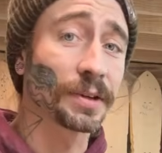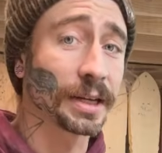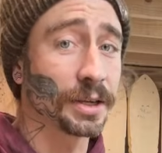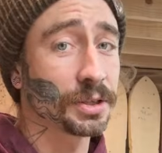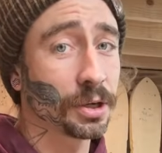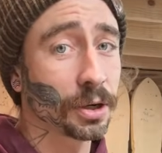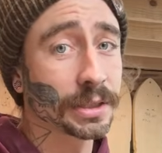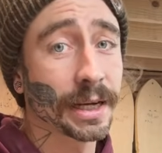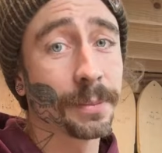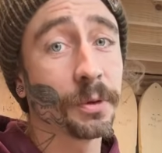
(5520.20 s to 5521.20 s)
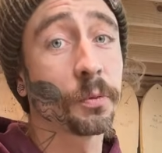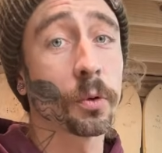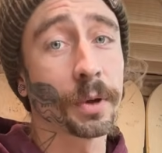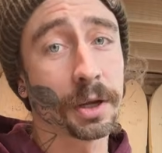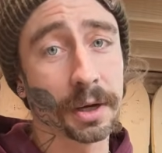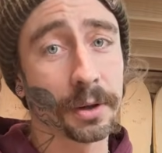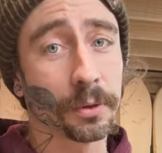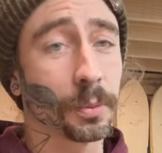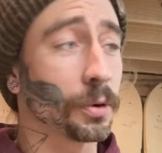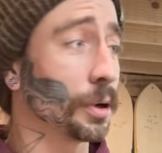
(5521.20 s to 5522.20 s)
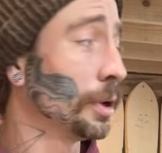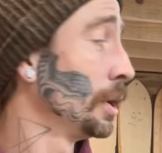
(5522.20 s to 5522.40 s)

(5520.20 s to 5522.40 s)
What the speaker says: days cure time before we cut out the board.